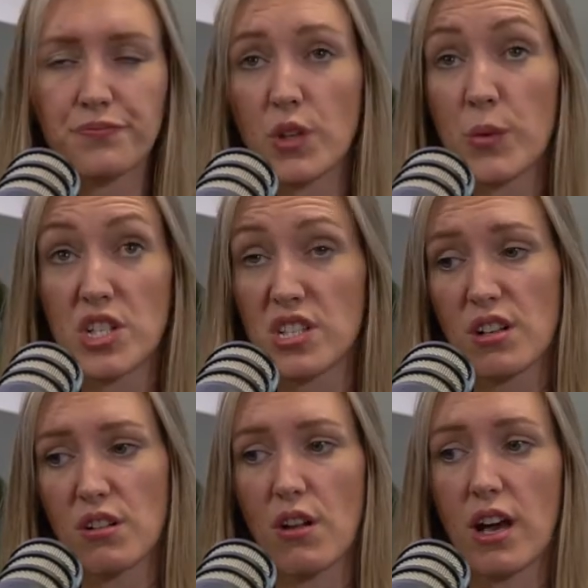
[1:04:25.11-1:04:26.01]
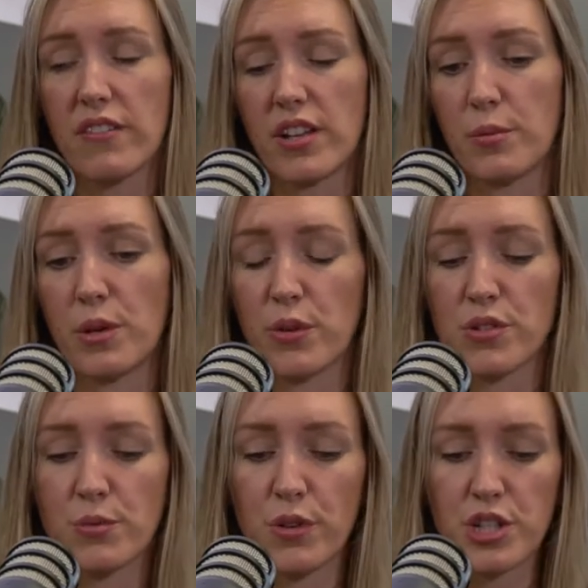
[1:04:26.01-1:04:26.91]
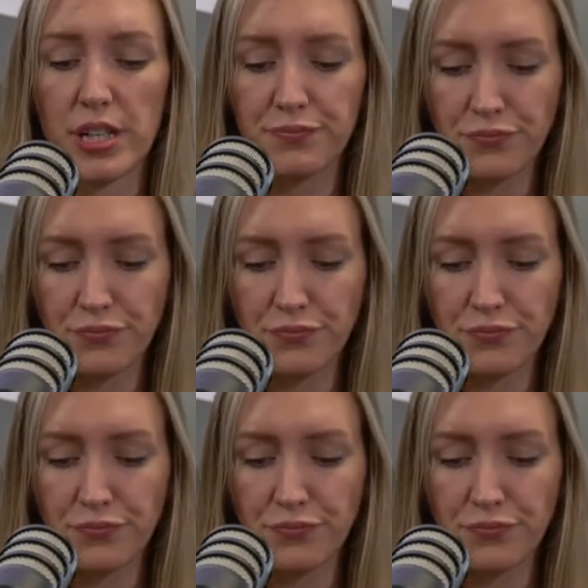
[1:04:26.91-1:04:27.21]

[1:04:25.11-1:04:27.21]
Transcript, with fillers: which is still online if anybody wants to watch it.